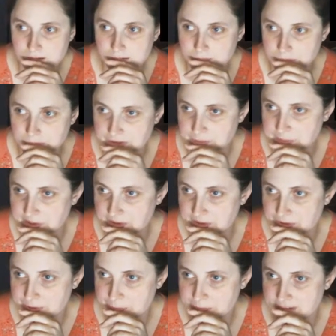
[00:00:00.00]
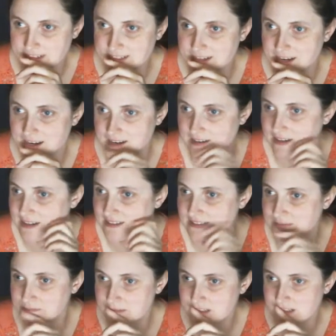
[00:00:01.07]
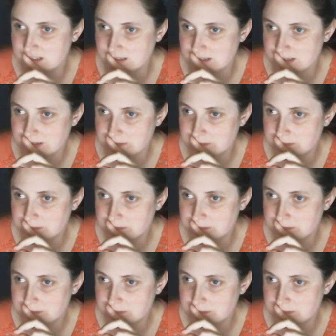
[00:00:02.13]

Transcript: where you can make all your custom missions.